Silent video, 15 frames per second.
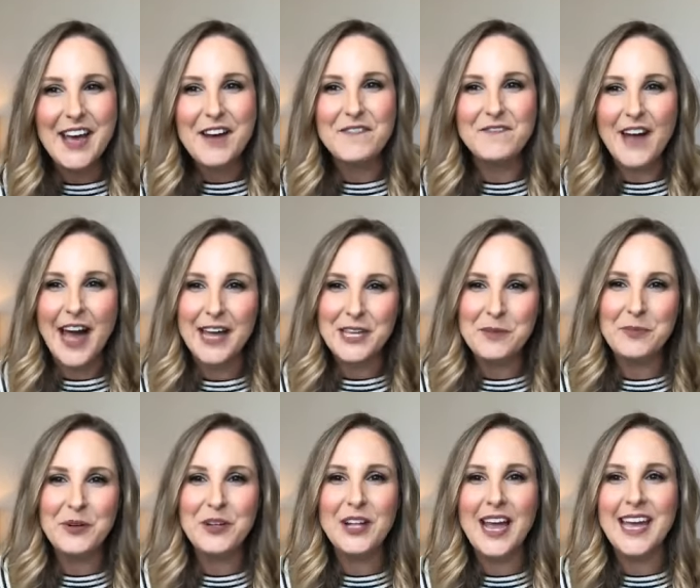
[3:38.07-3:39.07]

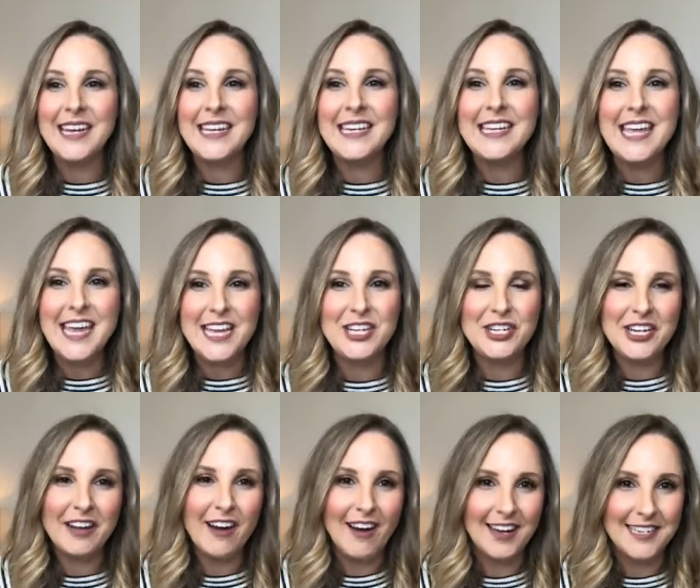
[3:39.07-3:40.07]
valuable, and
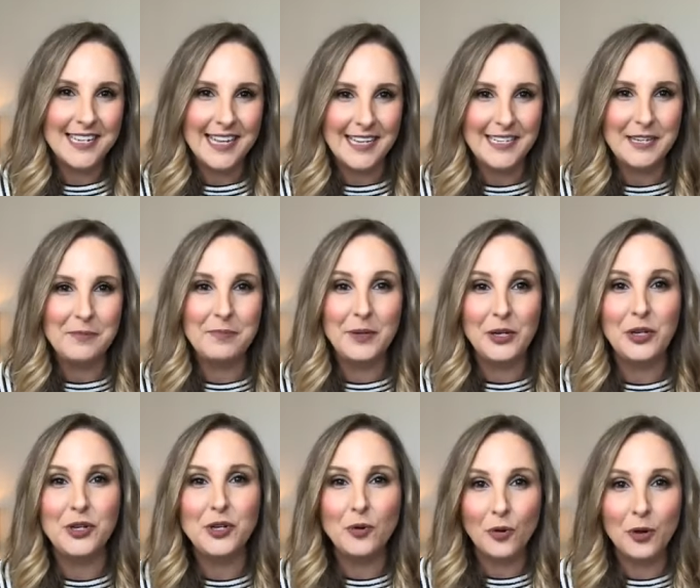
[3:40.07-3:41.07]
engaging content to
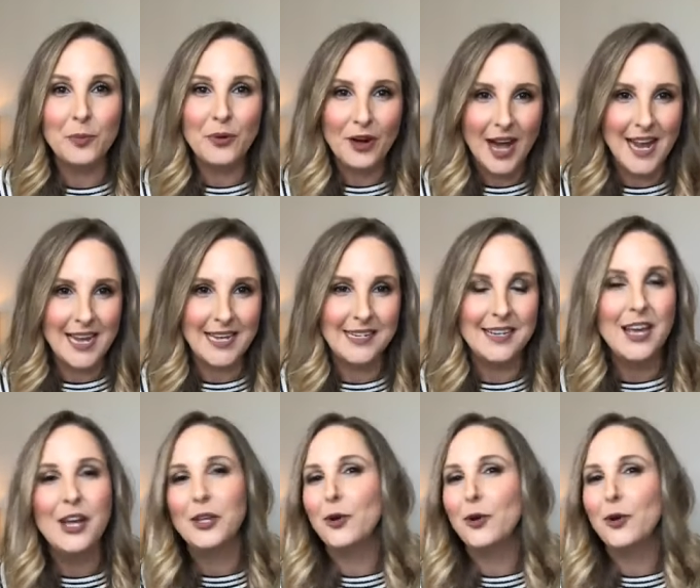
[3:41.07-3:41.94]
build your brand,